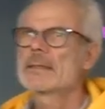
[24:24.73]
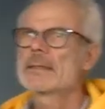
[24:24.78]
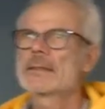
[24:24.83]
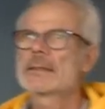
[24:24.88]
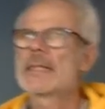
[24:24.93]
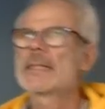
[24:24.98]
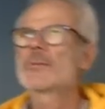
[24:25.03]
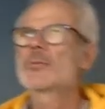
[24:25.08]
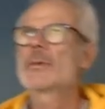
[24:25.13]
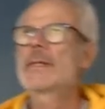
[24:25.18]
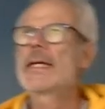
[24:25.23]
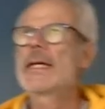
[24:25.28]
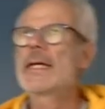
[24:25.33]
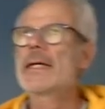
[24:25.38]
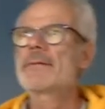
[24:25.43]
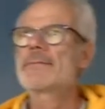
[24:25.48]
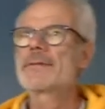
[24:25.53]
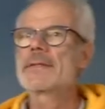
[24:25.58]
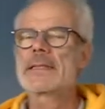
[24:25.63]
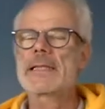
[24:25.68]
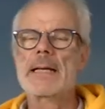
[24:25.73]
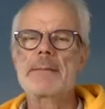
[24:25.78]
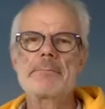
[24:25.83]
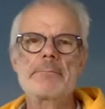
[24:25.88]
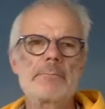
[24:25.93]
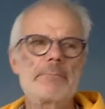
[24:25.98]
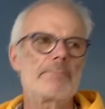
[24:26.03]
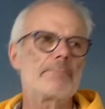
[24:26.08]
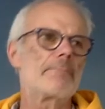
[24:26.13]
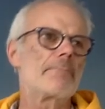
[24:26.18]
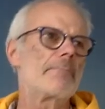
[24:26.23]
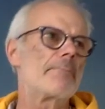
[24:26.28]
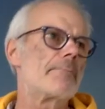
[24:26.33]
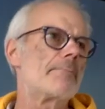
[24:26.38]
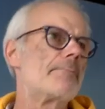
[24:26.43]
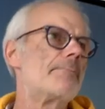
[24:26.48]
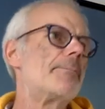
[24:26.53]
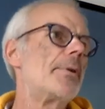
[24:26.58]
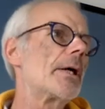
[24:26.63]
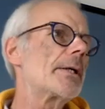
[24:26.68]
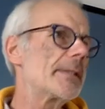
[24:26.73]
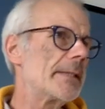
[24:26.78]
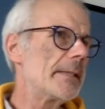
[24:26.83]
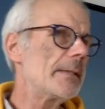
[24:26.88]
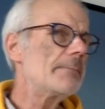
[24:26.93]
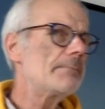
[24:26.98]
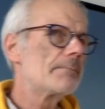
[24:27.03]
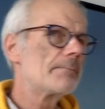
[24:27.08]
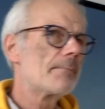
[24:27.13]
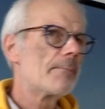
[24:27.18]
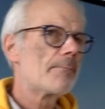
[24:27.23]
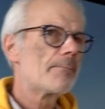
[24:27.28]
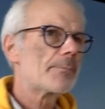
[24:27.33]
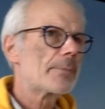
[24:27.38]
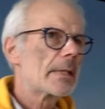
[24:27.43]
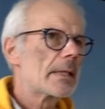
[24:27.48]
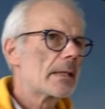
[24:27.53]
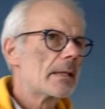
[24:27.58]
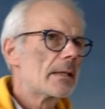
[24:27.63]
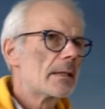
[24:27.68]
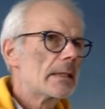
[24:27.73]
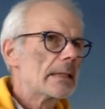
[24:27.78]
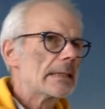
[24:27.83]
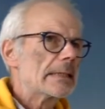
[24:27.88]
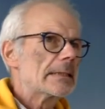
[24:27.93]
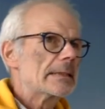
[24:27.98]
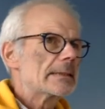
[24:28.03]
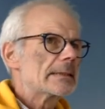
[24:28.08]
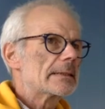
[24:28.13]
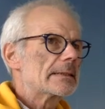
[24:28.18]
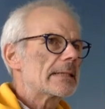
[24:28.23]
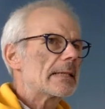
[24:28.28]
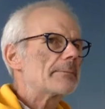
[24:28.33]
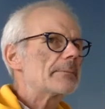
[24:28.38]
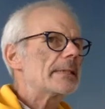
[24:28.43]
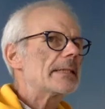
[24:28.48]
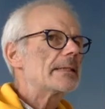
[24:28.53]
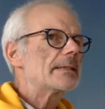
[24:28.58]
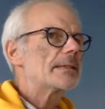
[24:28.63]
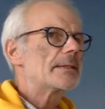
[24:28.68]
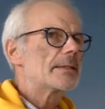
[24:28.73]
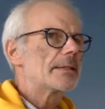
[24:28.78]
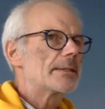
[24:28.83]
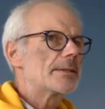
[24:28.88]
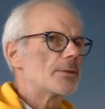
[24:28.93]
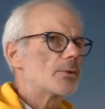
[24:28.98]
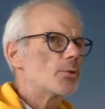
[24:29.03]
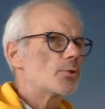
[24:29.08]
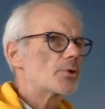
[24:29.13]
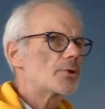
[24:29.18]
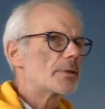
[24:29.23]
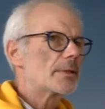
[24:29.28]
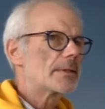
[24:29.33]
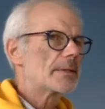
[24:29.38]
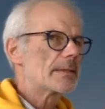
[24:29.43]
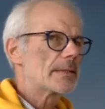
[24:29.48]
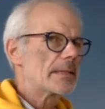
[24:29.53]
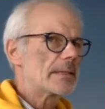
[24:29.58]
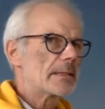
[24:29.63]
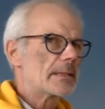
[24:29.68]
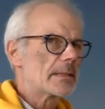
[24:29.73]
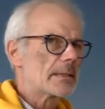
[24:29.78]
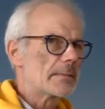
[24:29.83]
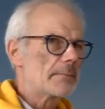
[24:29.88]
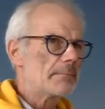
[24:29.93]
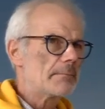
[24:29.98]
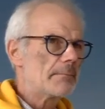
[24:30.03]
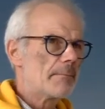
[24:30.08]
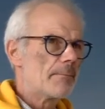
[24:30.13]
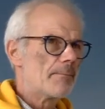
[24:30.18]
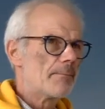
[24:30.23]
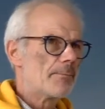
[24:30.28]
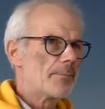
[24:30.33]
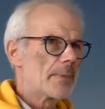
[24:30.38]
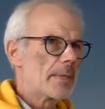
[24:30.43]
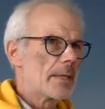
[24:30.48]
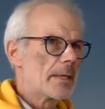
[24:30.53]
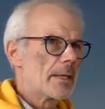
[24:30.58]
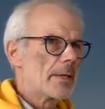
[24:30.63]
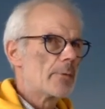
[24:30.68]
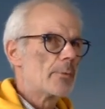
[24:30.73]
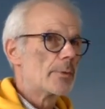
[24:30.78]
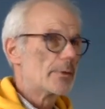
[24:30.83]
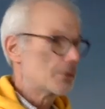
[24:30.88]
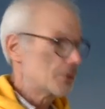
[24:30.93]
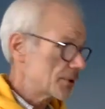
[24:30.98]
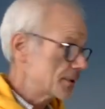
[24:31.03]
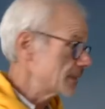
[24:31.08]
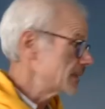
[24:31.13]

that we have some body, some institutional system, which